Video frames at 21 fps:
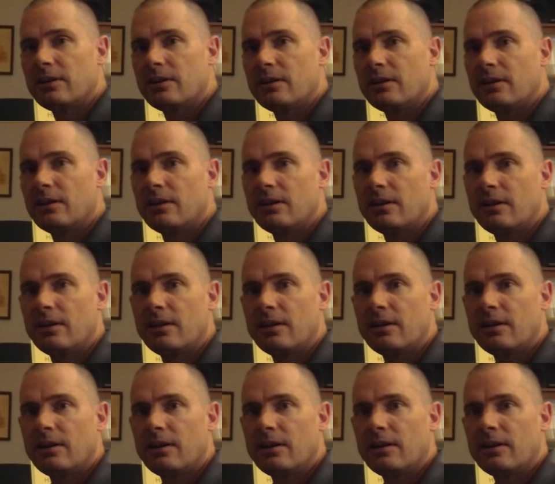
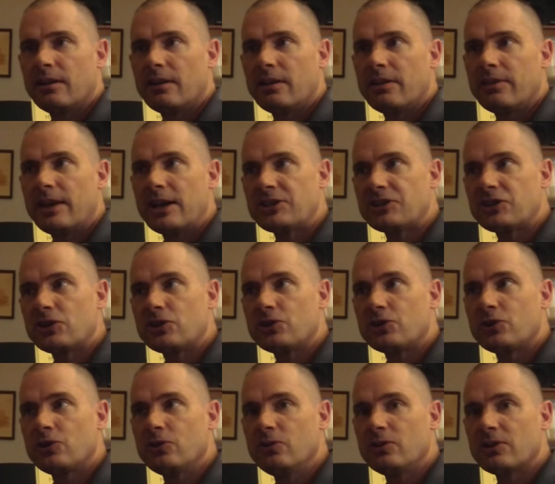That's a
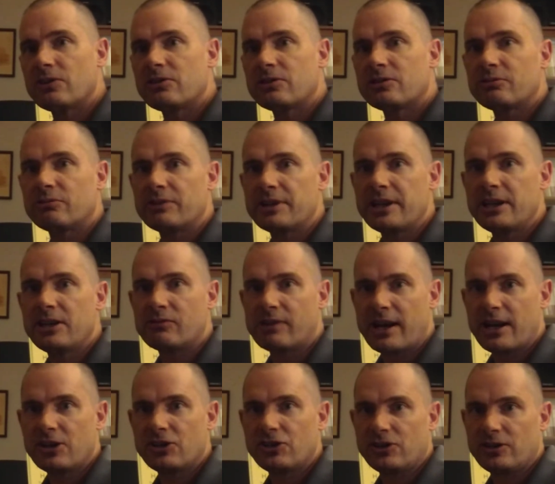2-to-3
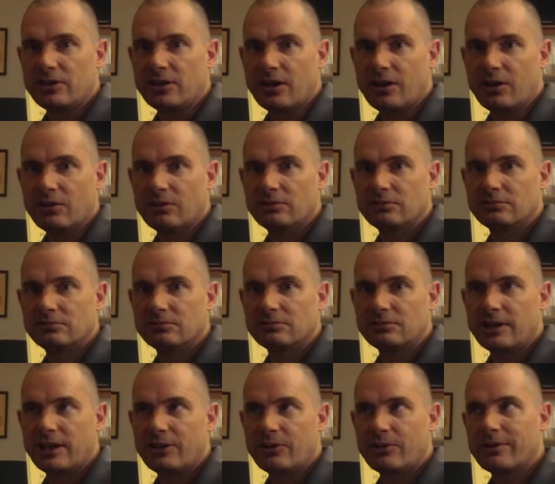ratio,
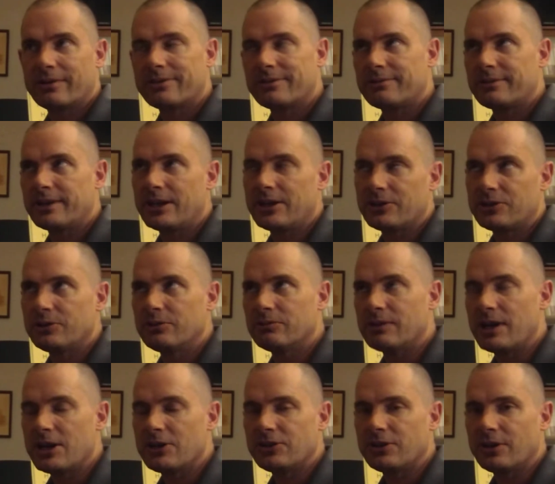right? Or 3-to-2
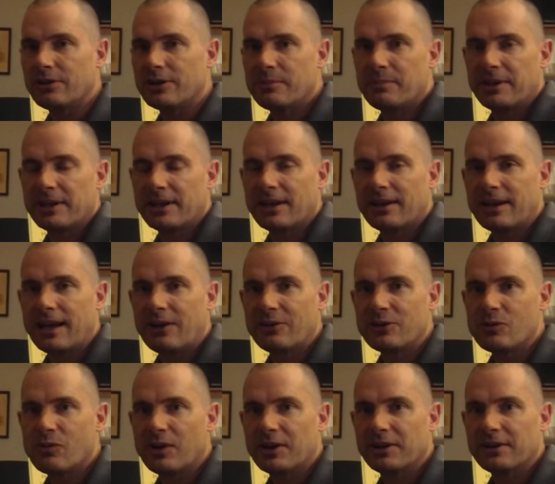ratio, depending on how
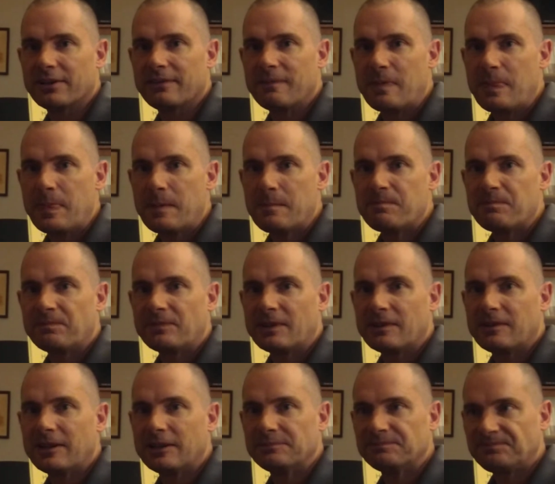you want to,
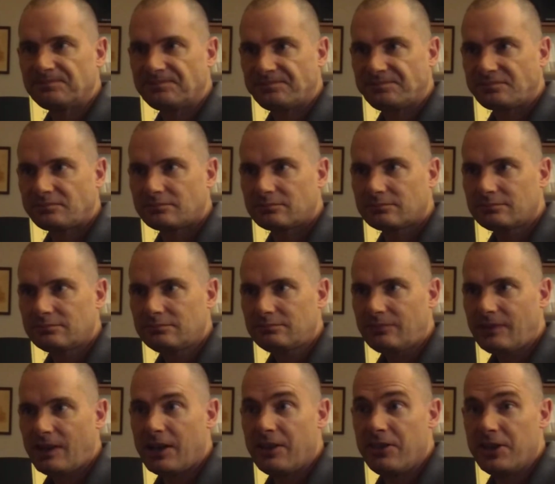right?
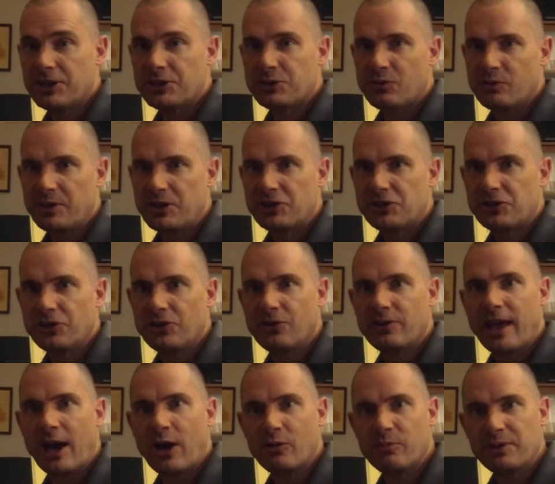This would be 2,
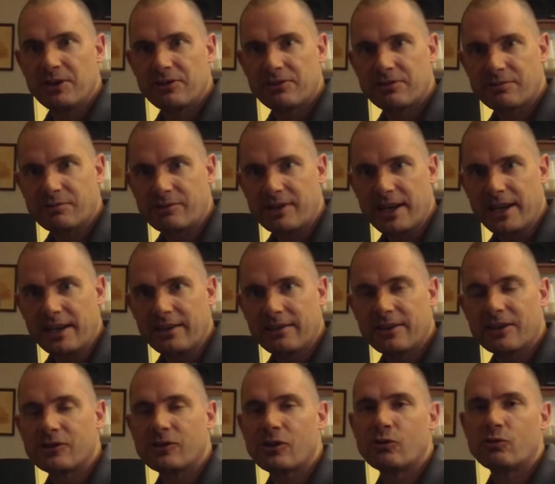that would be 3.
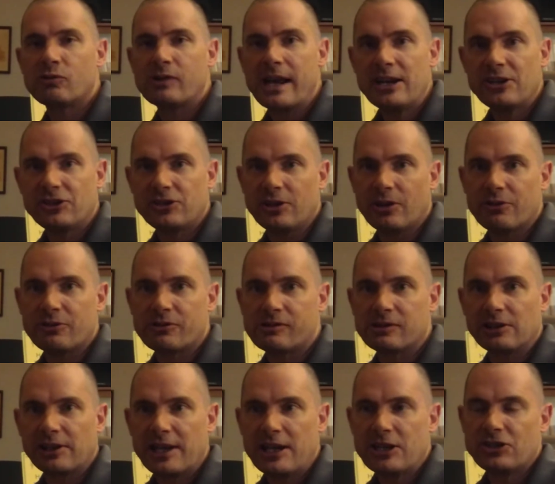They're a ratio, they're a
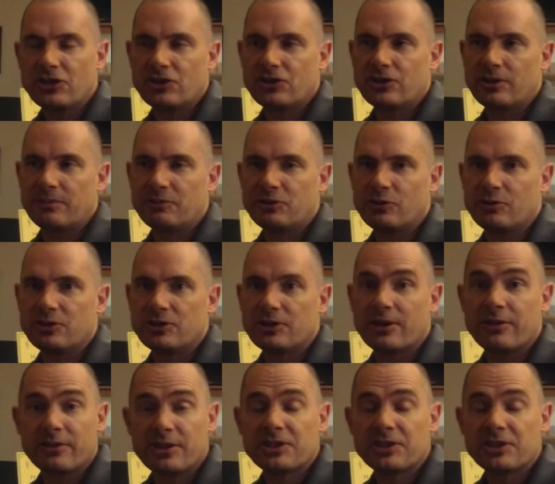relationship to each other.